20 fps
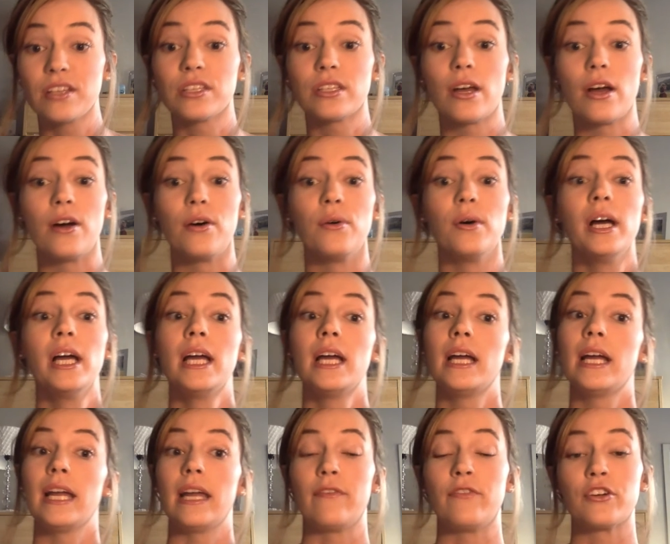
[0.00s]
So
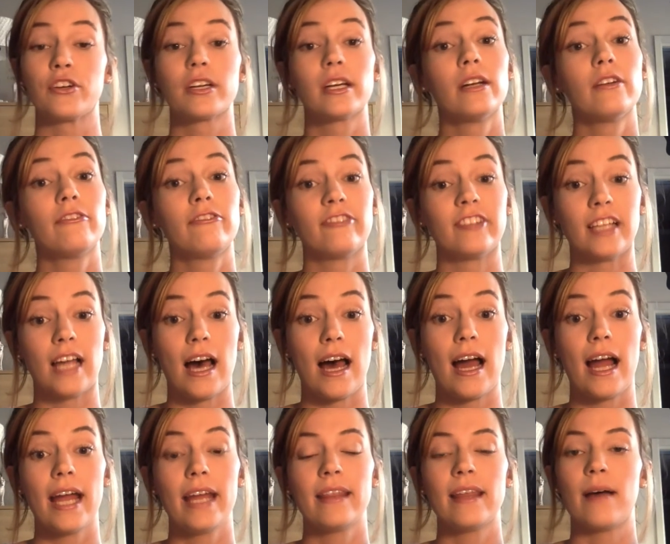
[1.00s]
if you're going to
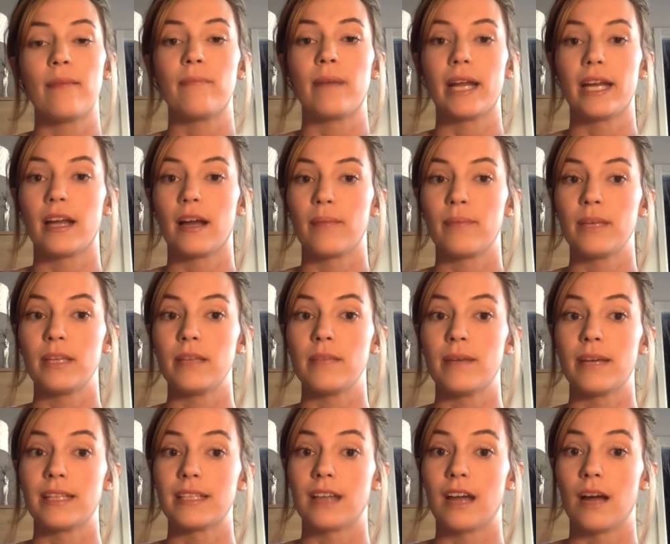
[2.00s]
fly, that might not be the
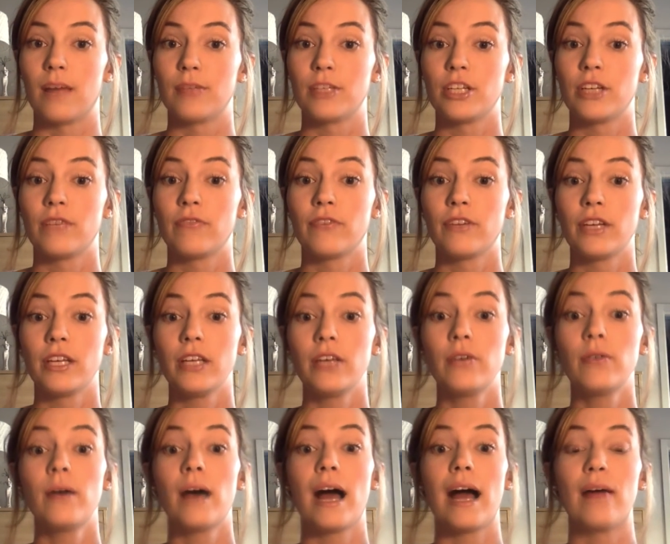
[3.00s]
best option for
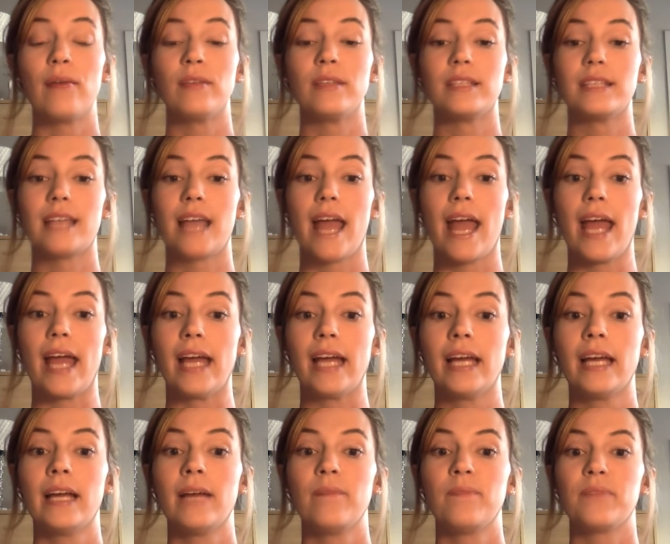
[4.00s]
you. I would say
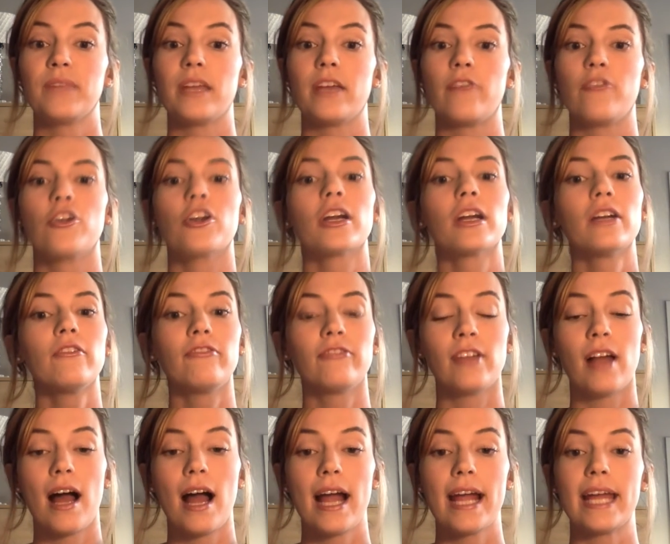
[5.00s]
if you're going to
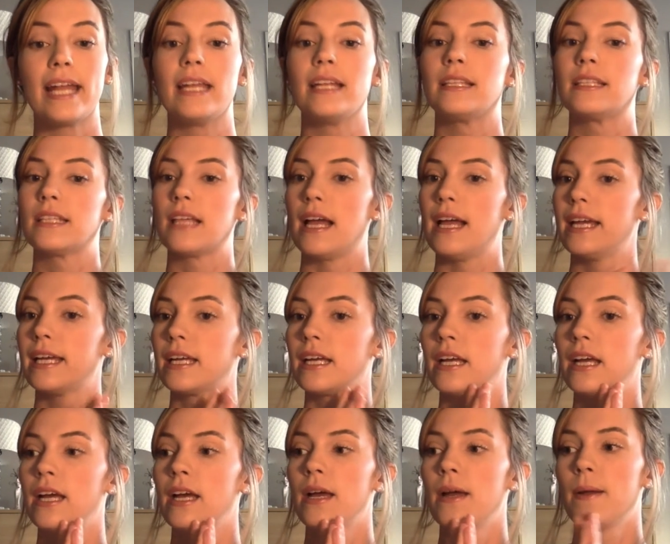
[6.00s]
fly and it's like
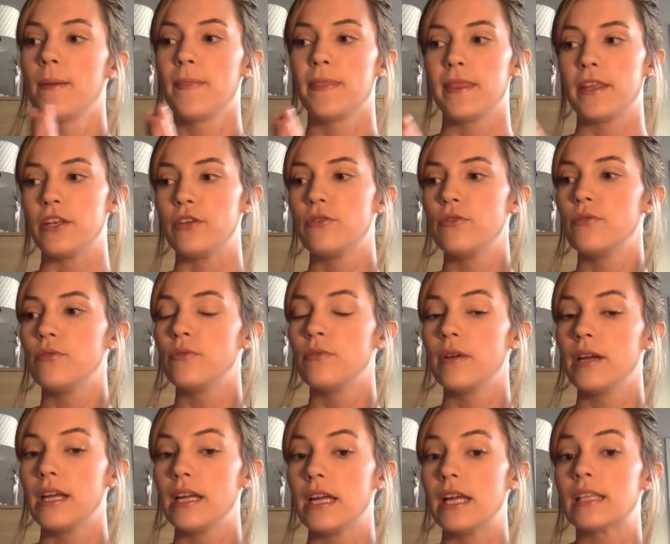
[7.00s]

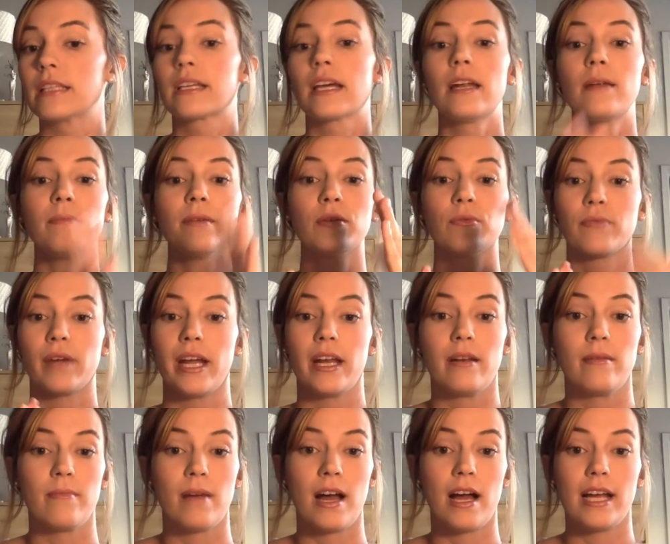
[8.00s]
it's going to be
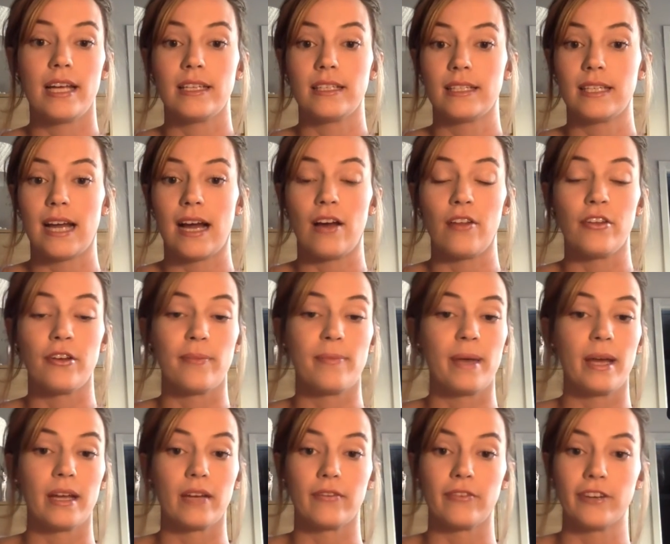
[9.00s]
randomized how they're
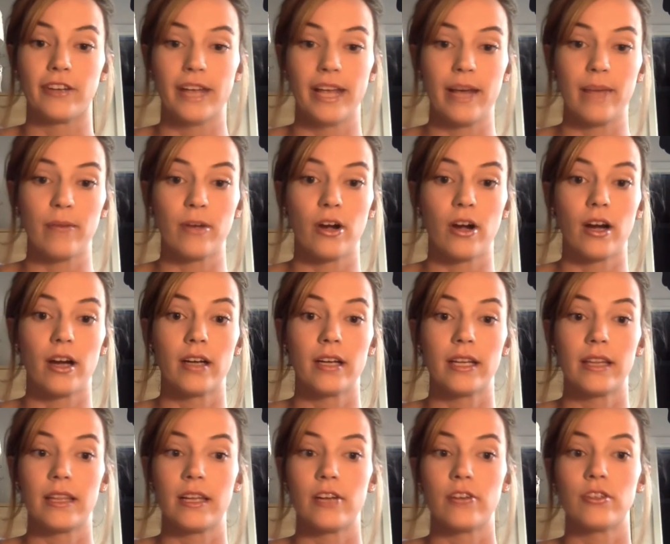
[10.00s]
picked for Camp
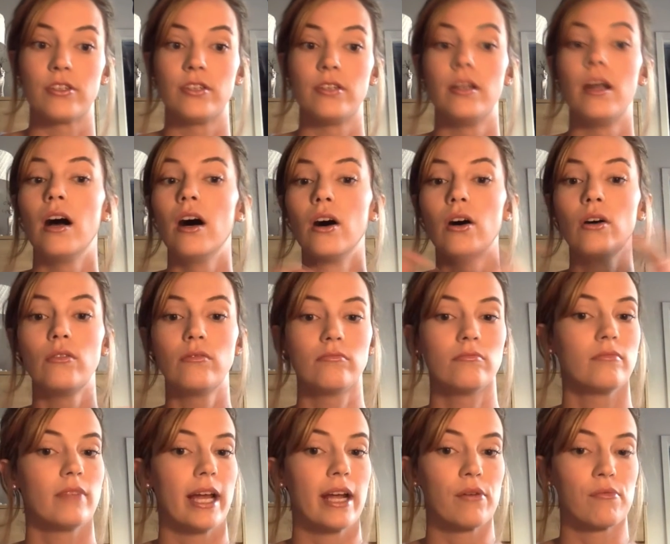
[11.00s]
Guard. There's no
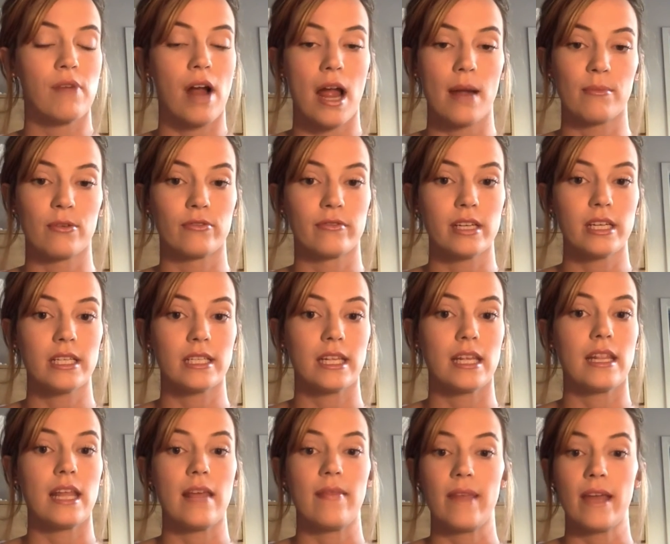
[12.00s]
like rhyme or
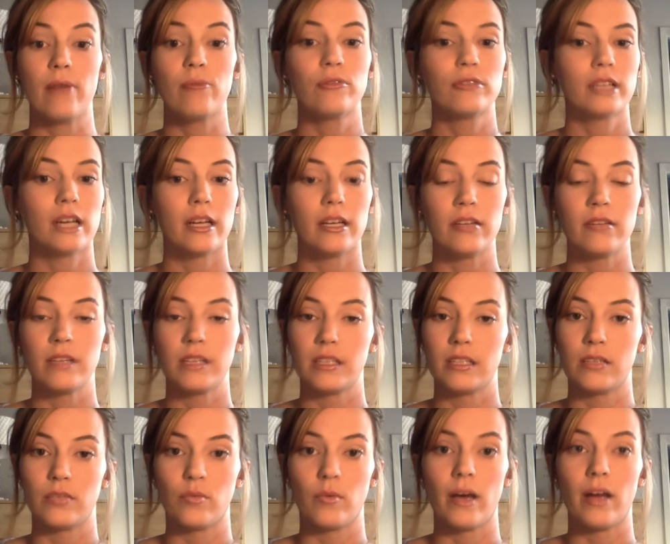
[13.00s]
reason, and they will tell you this
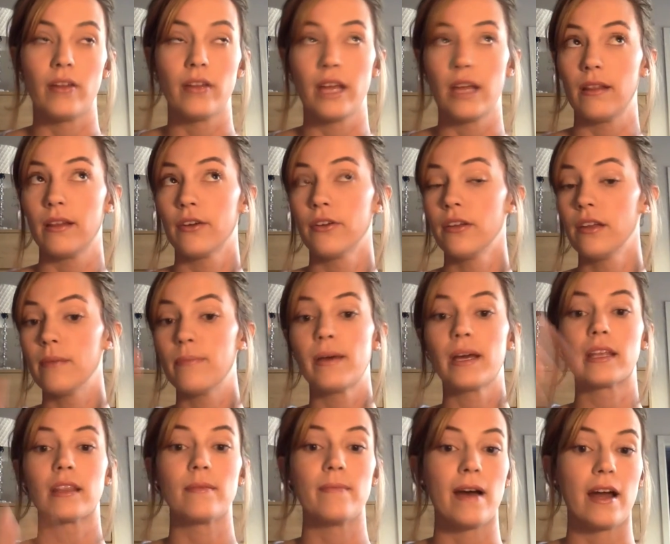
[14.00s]
as well. They literally
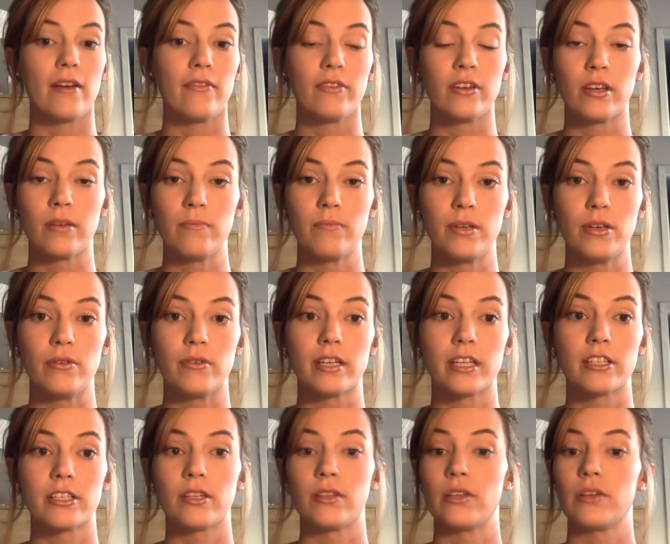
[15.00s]
pick them out of a
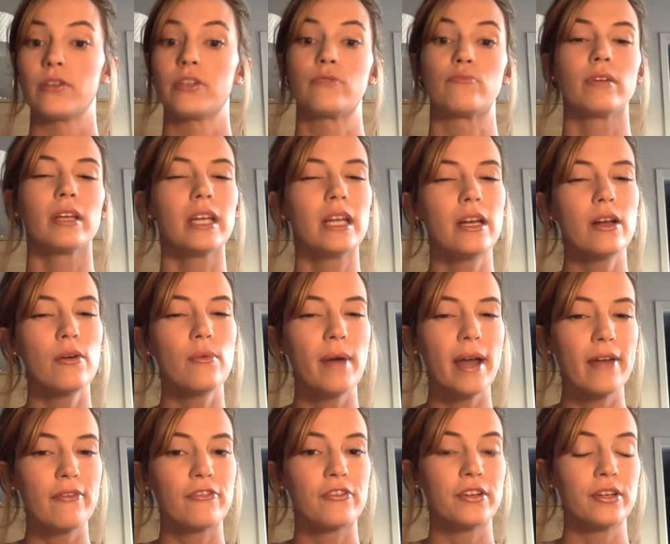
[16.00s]
computer, so there's really no
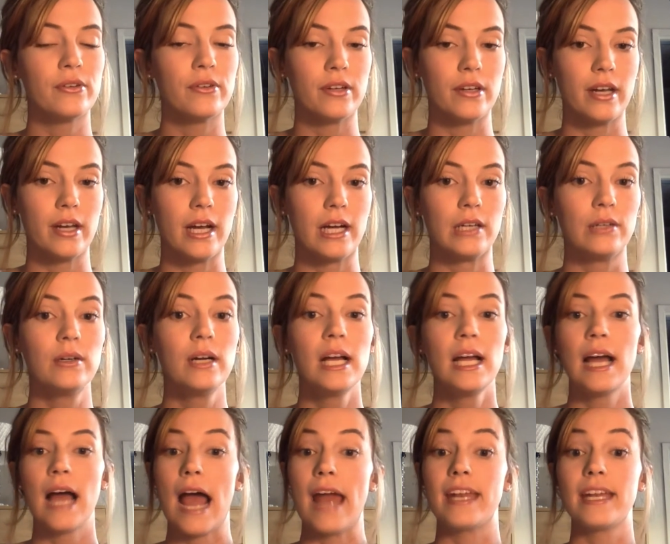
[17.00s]
way for you to know.
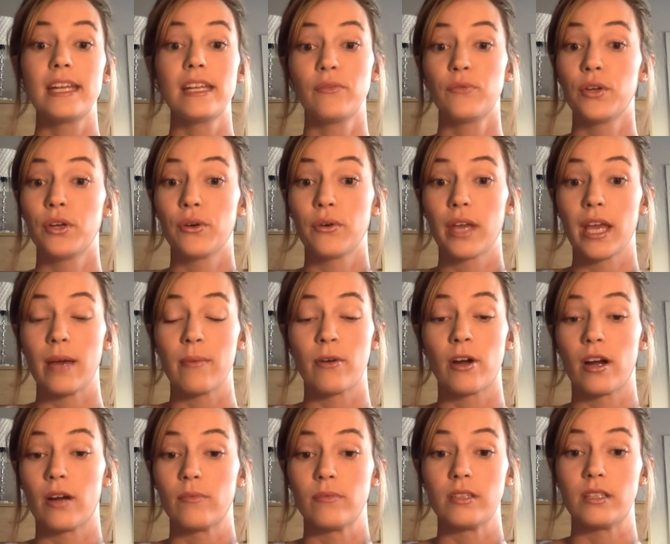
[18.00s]
I didn't even know Camp
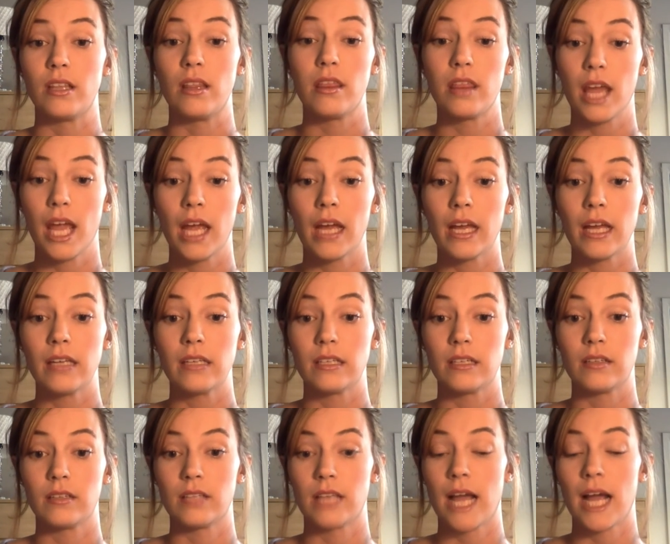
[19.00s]
Guard was a thing
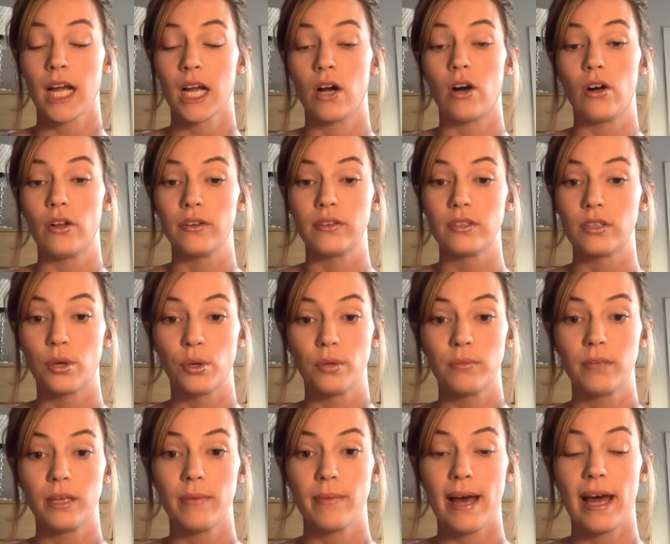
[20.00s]
until Zach called and told
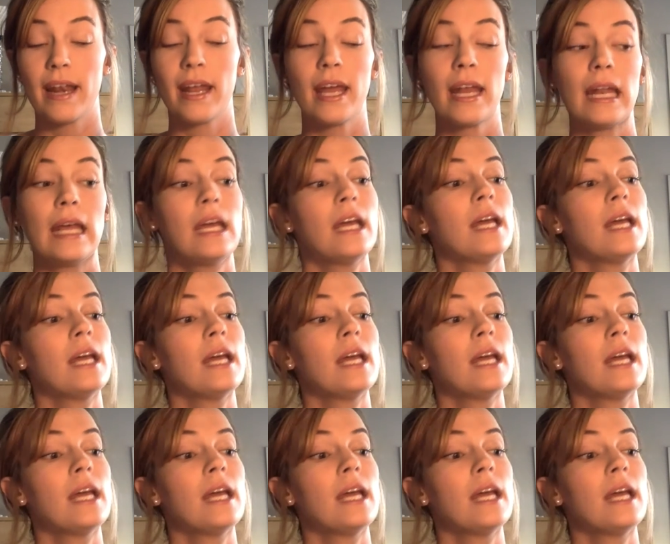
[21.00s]
me about it.